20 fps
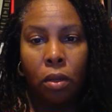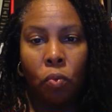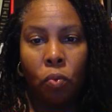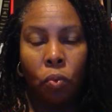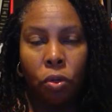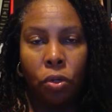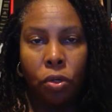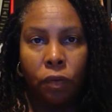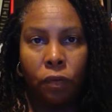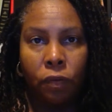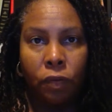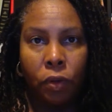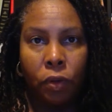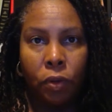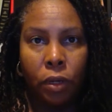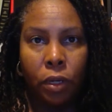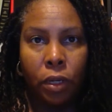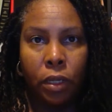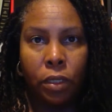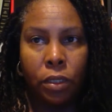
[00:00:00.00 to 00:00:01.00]
what you've learned
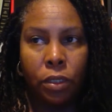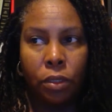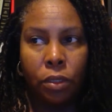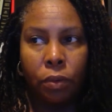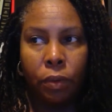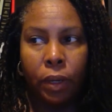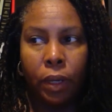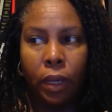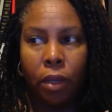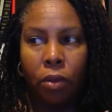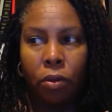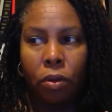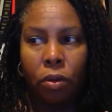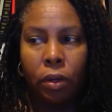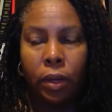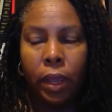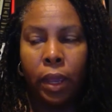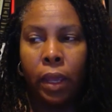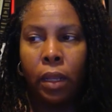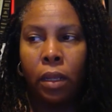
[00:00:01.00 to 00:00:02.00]
in history, and you're
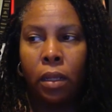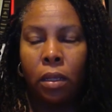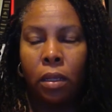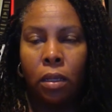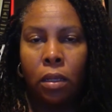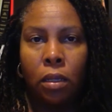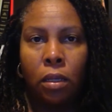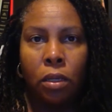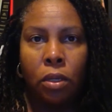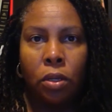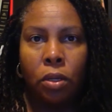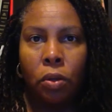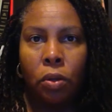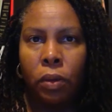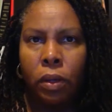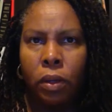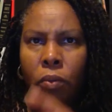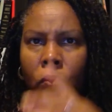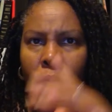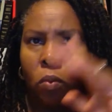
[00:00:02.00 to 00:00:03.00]
not,
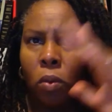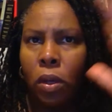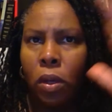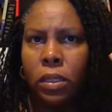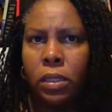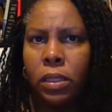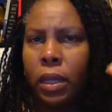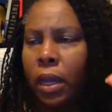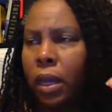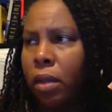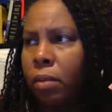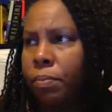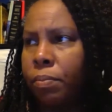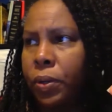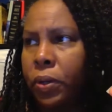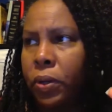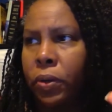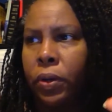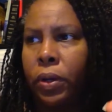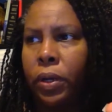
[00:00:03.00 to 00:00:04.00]
in one time
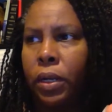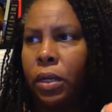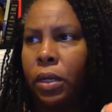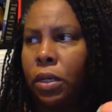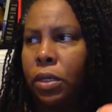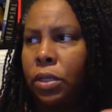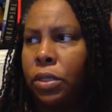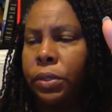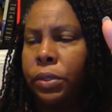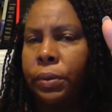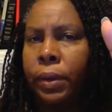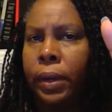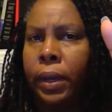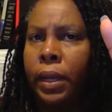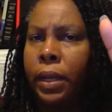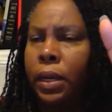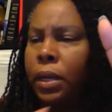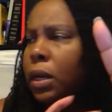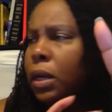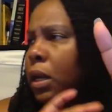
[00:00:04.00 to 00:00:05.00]
period in history
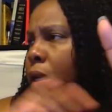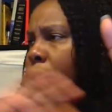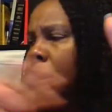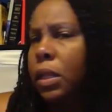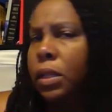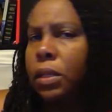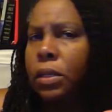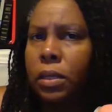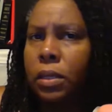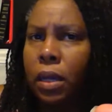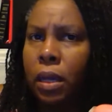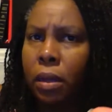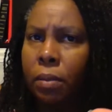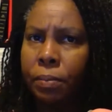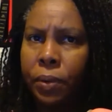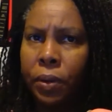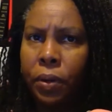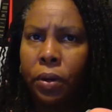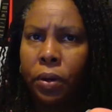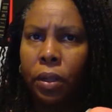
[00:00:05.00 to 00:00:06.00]
and in another time
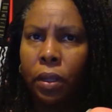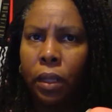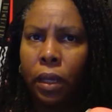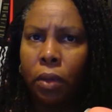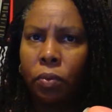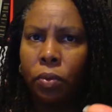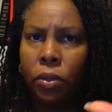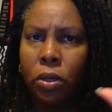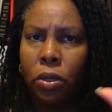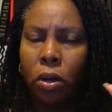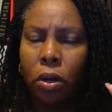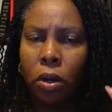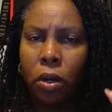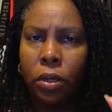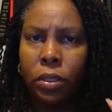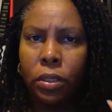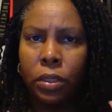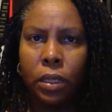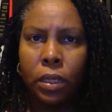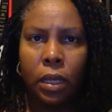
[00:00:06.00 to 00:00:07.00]
period in language
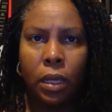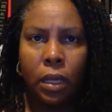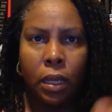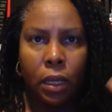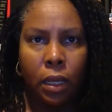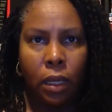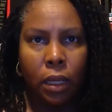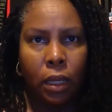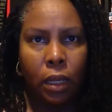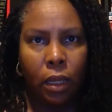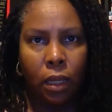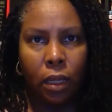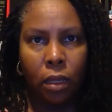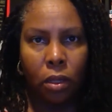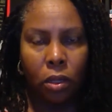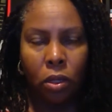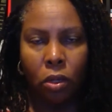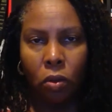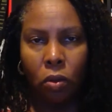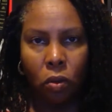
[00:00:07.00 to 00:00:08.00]
arts,
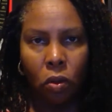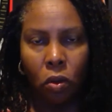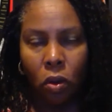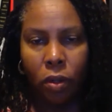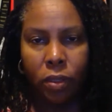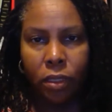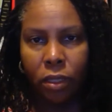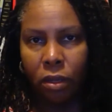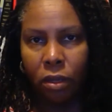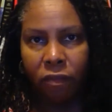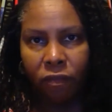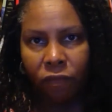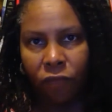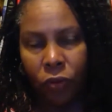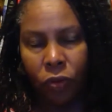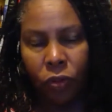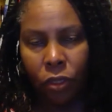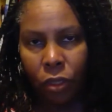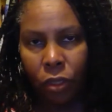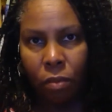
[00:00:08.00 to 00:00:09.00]
causing
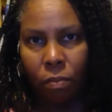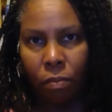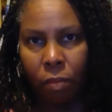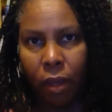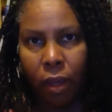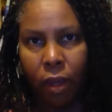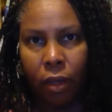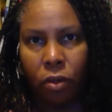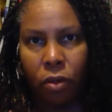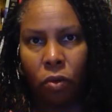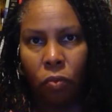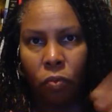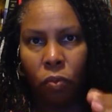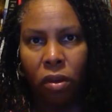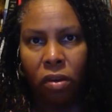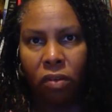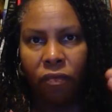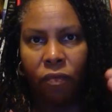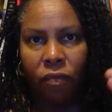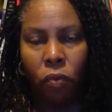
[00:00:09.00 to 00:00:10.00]
confusion in the mind. You're
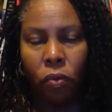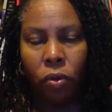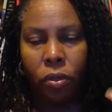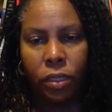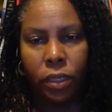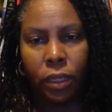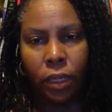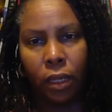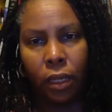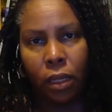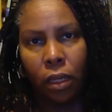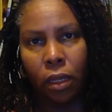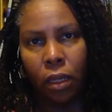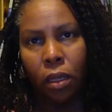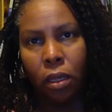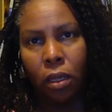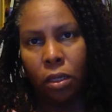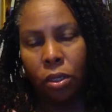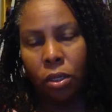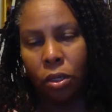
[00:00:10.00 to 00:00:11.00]
reinforcing,
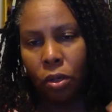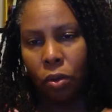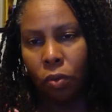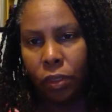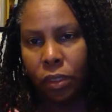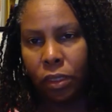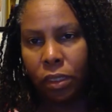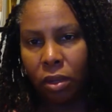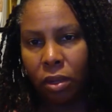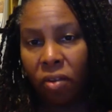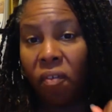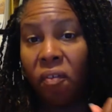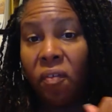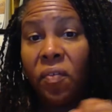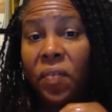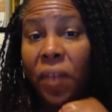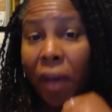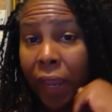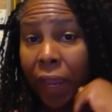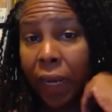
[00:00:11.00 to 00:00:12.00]
instead of
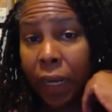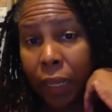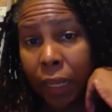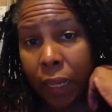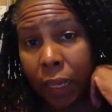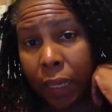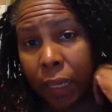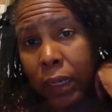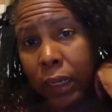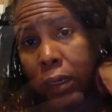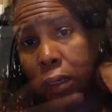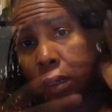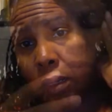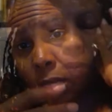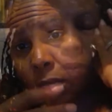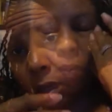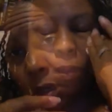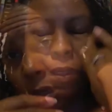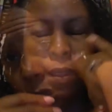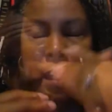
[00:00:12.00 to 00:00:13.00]
fighting it.
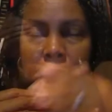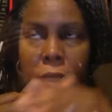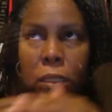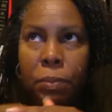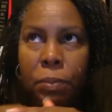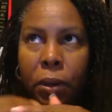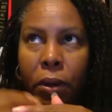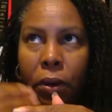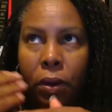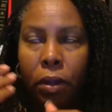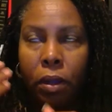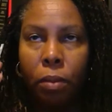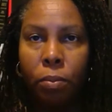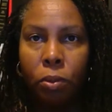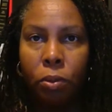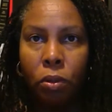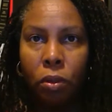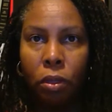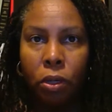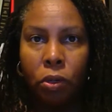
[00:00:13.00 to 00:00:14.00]
Besides pairing up
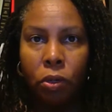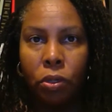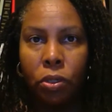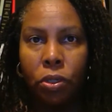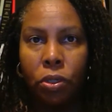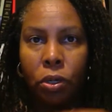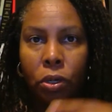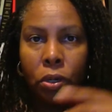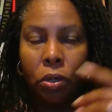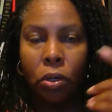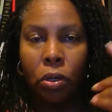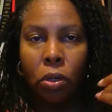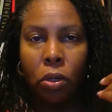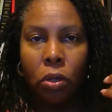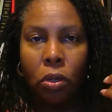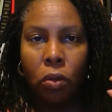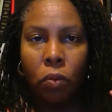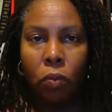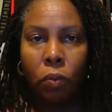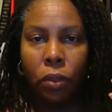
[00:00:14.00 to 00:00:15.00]
your literature
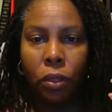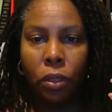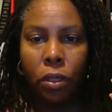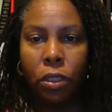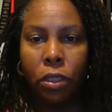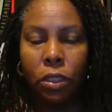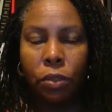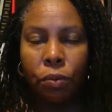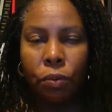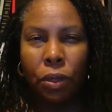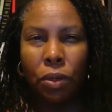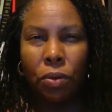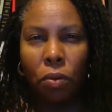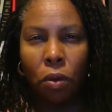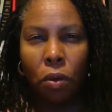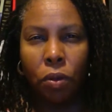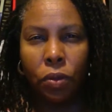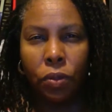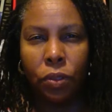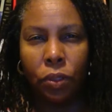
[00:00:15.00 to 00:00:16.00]
with the history, you
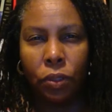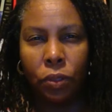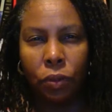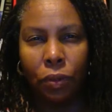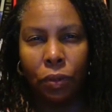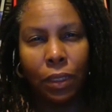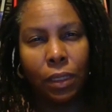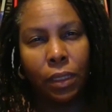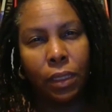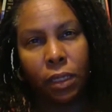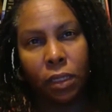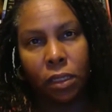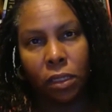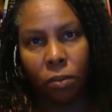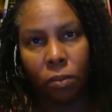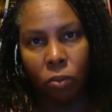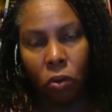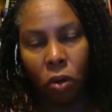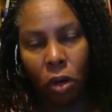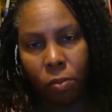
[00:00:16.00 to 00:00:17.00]
also do need to get
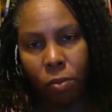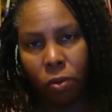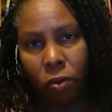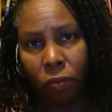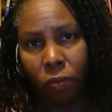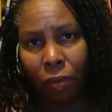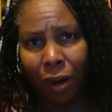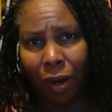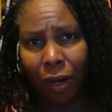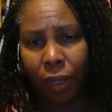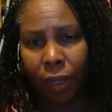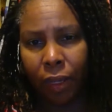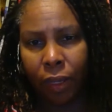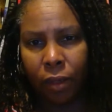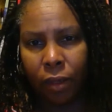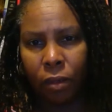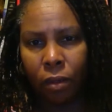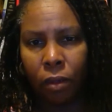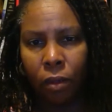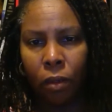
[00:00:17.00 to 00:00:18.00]
some grammar and writing
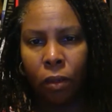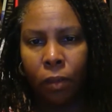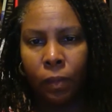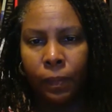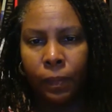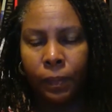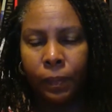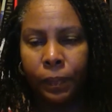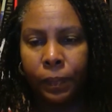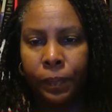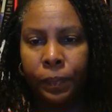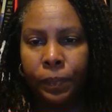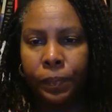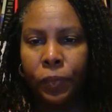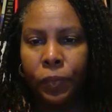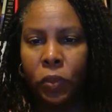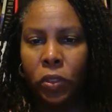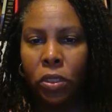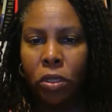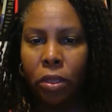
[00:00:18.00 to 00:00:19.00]
in.
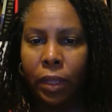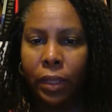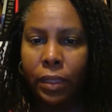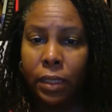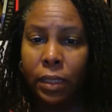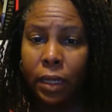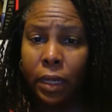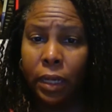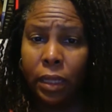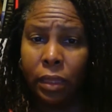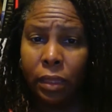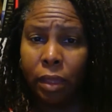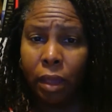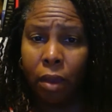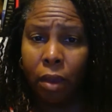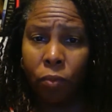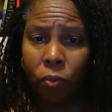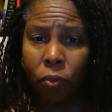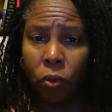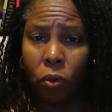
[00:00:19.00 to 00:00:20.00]
So let's hit
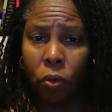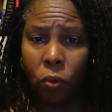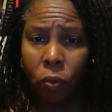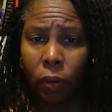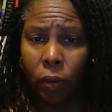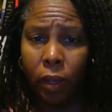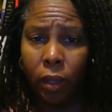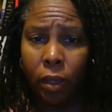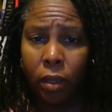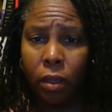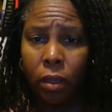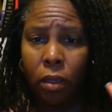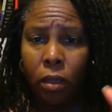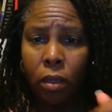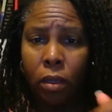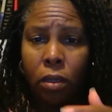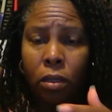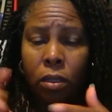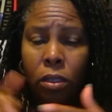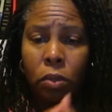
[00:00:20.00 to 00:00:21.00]
that real quick.
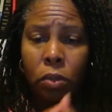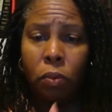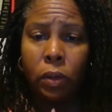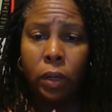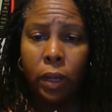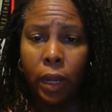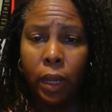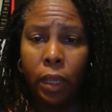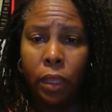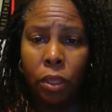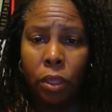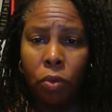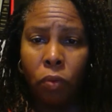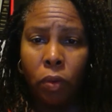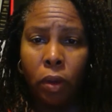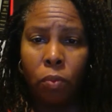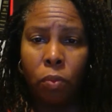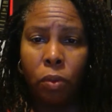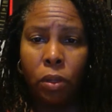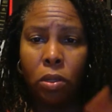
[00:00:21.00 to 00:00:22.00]
So in 8th
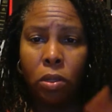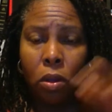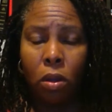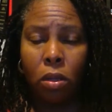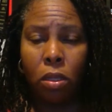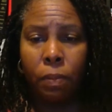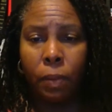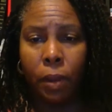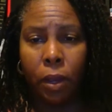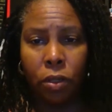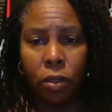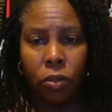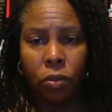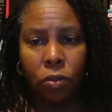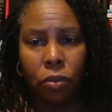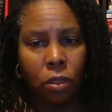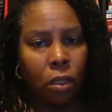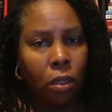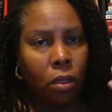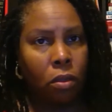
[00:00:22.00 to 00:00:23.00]
grade, we talked about
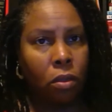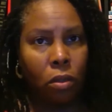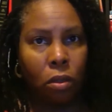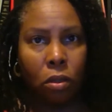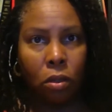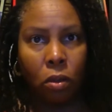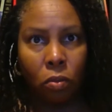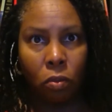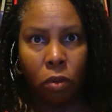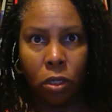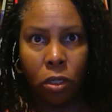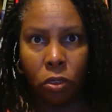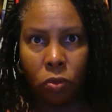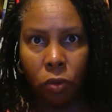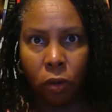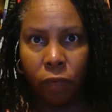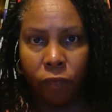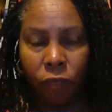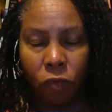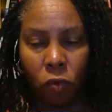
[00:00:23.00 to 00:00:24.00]
using, a
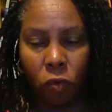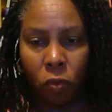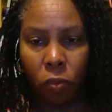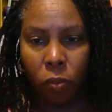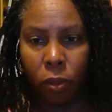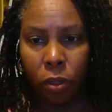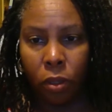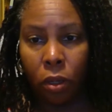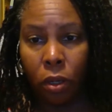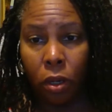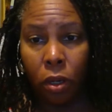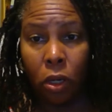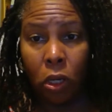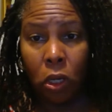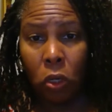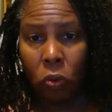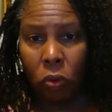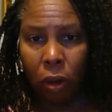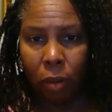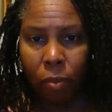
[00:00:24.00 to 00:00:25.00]
straightforward
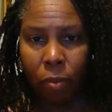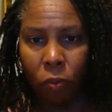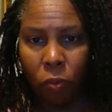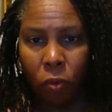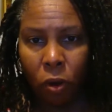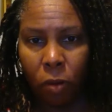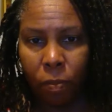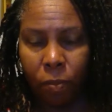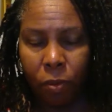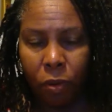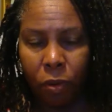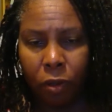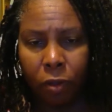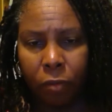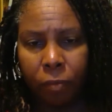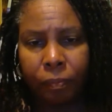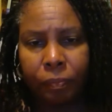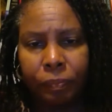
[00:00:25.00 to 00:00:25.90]
grammar workbook.